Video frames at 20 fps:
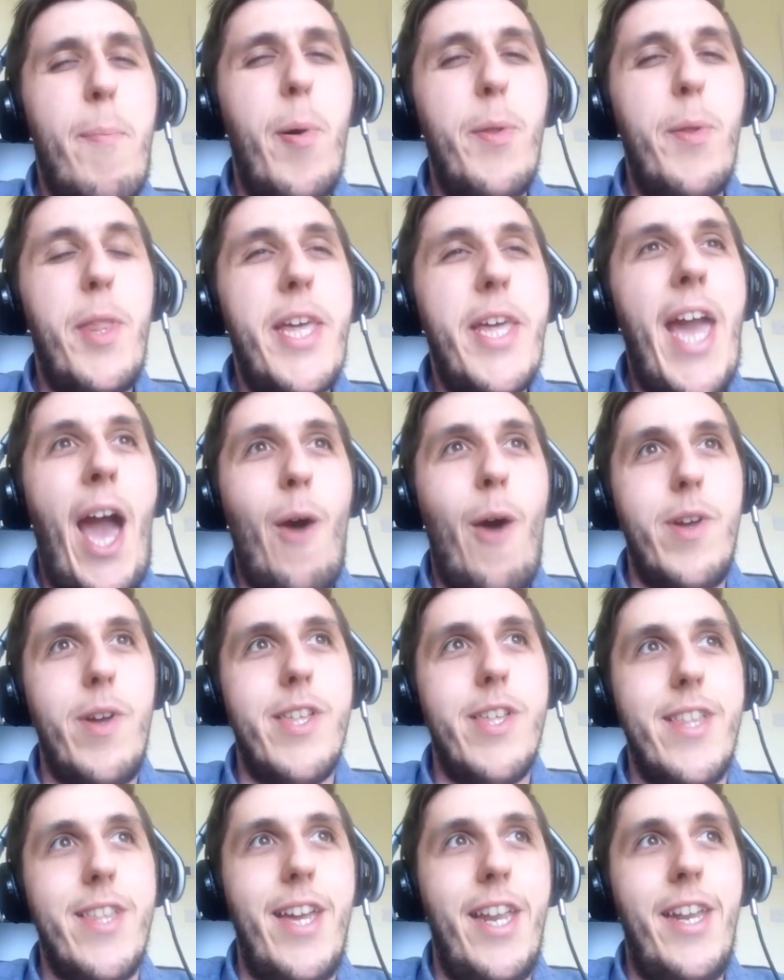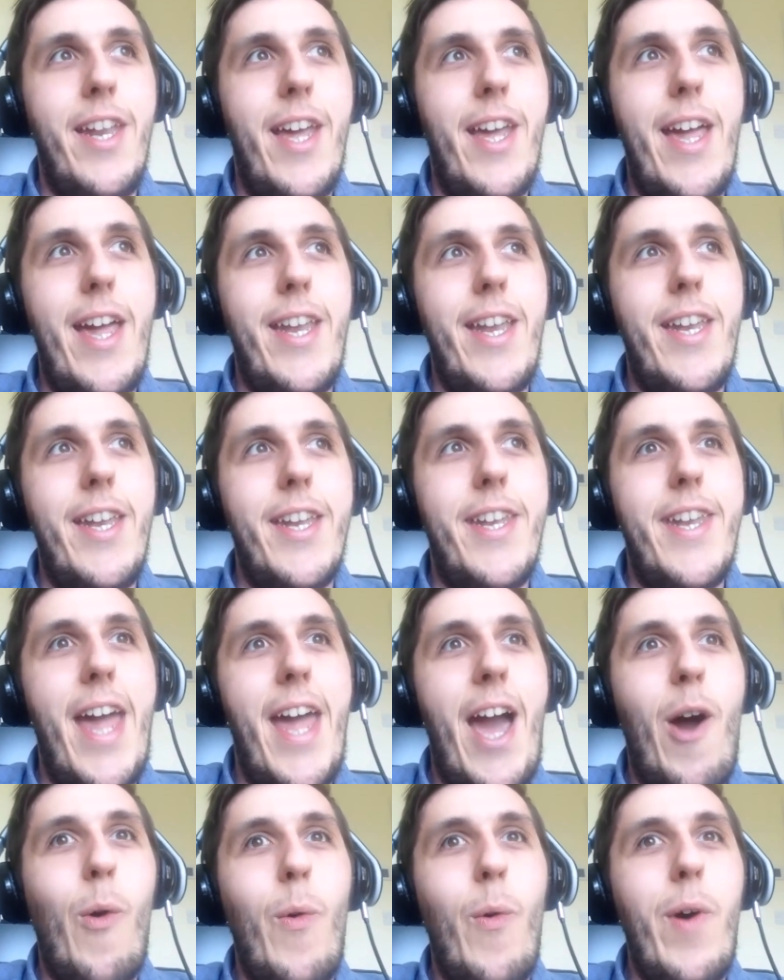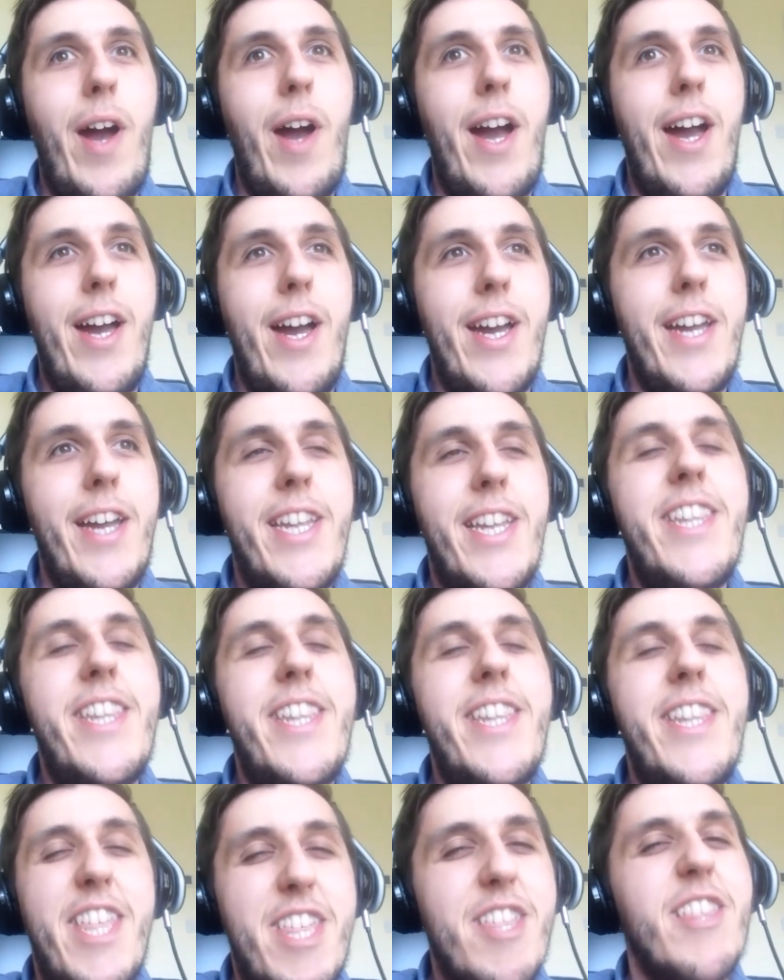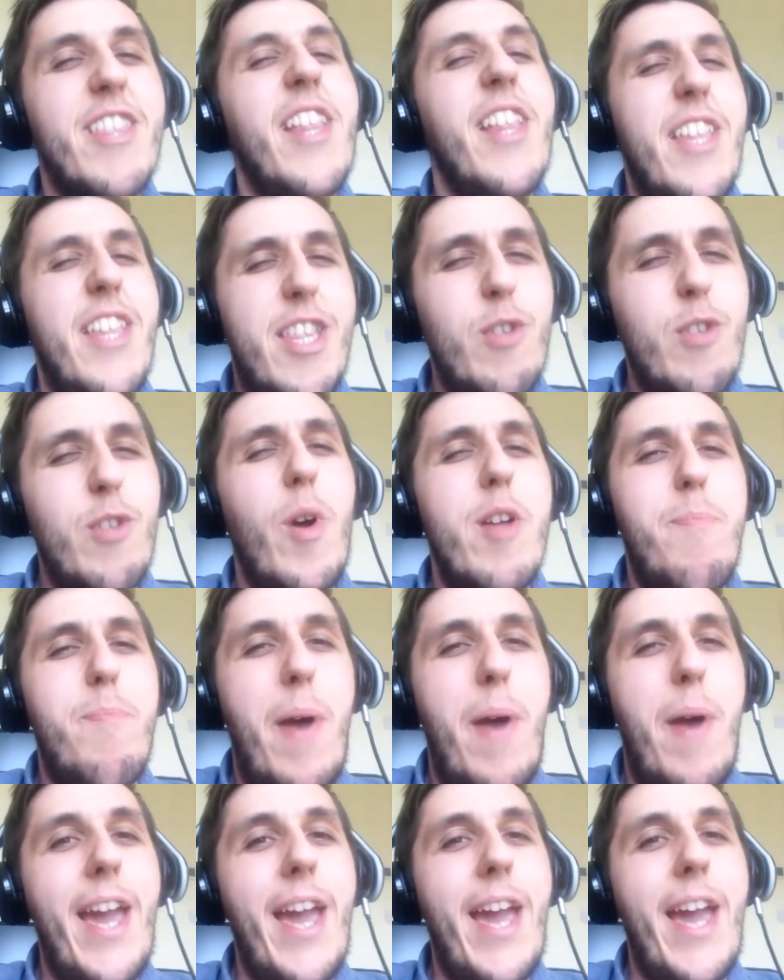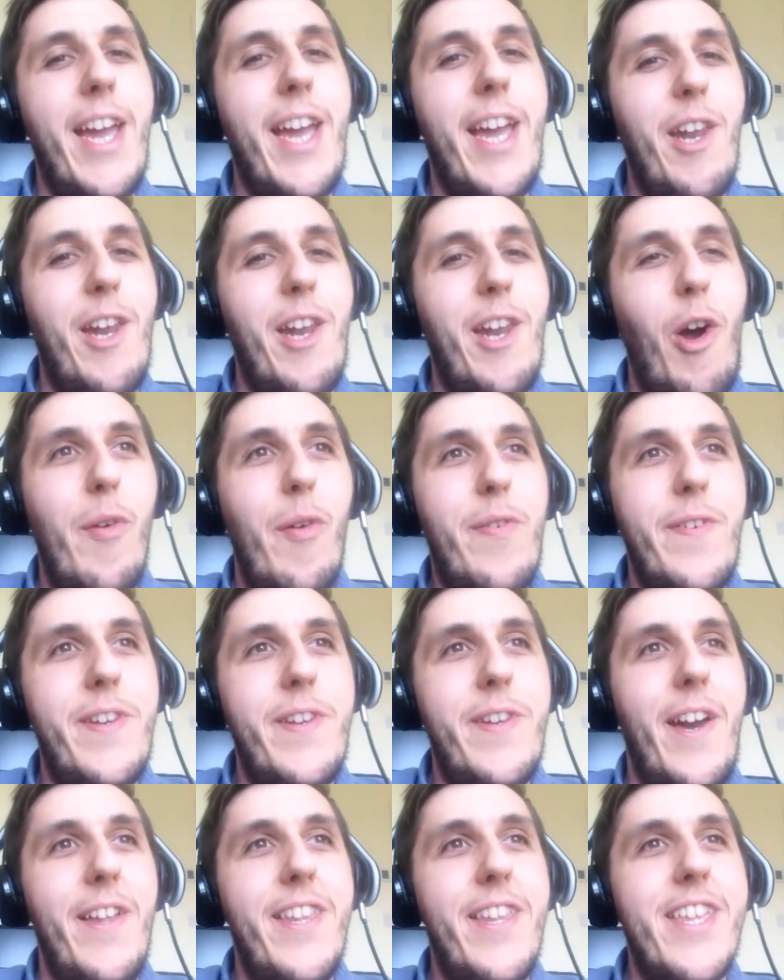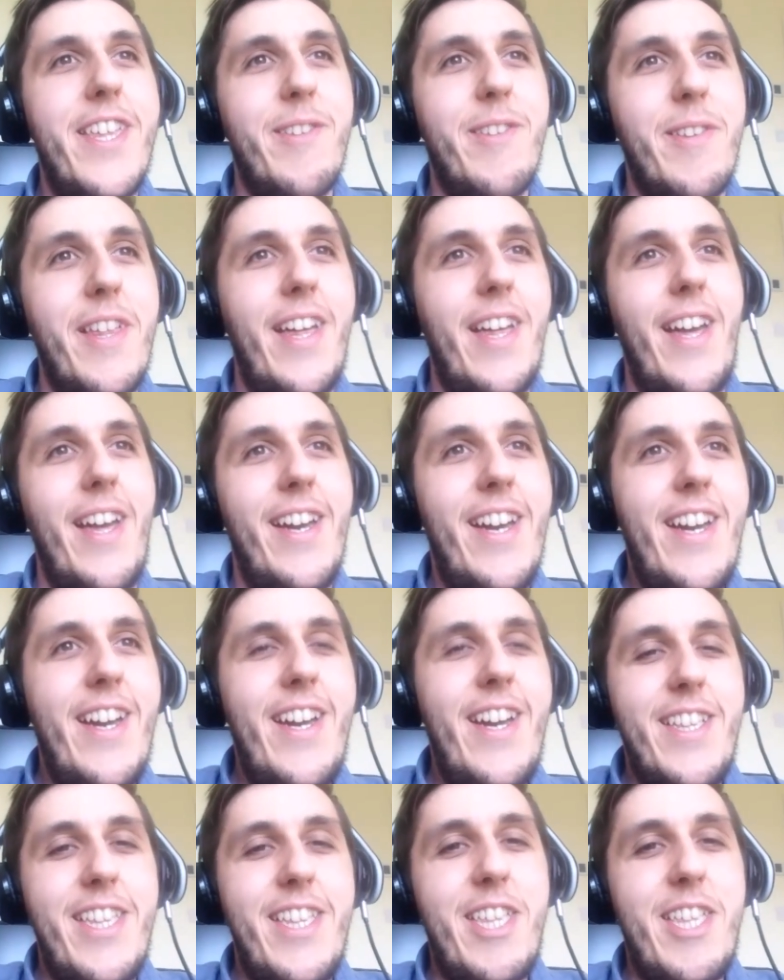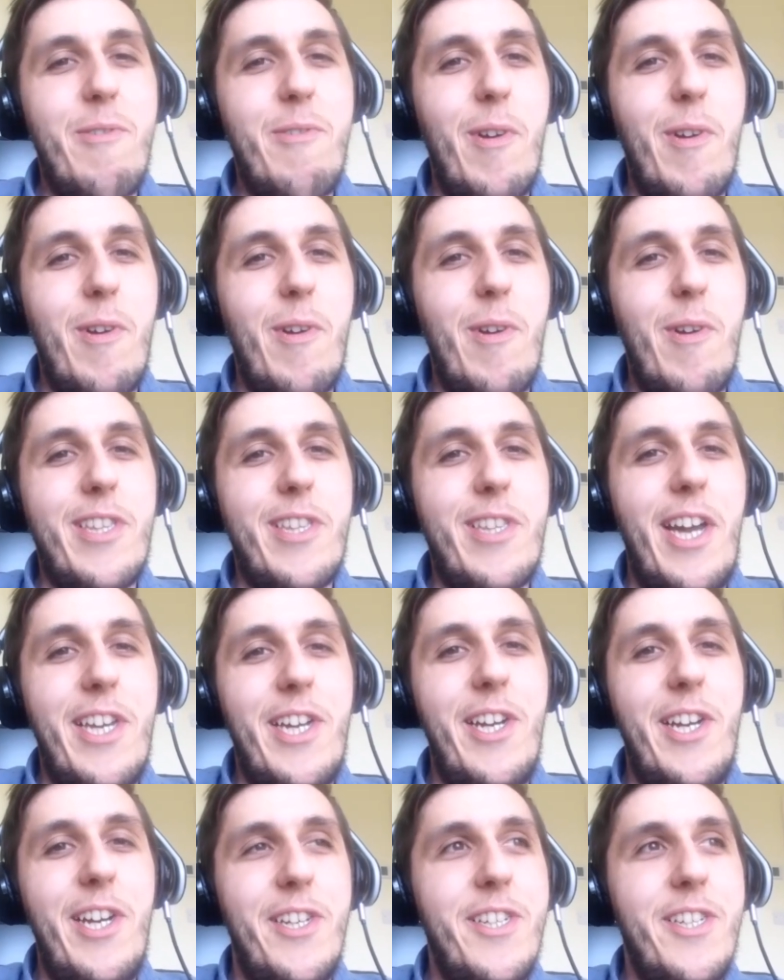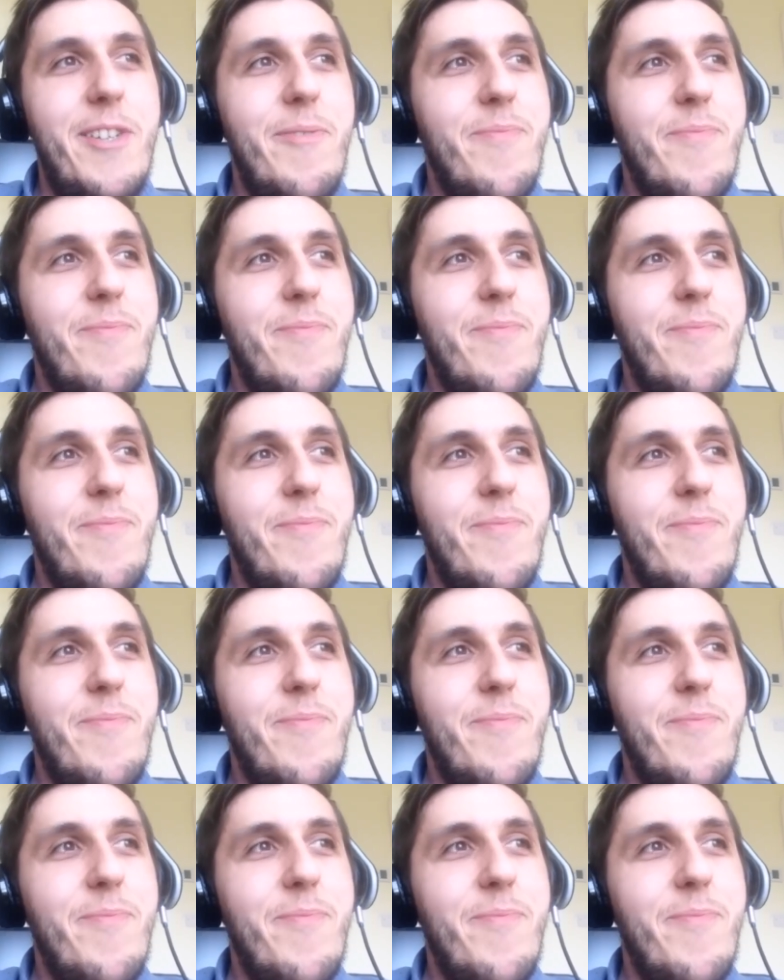put the hours in, and now this is where it's paying off. You know, this is where it's getting good.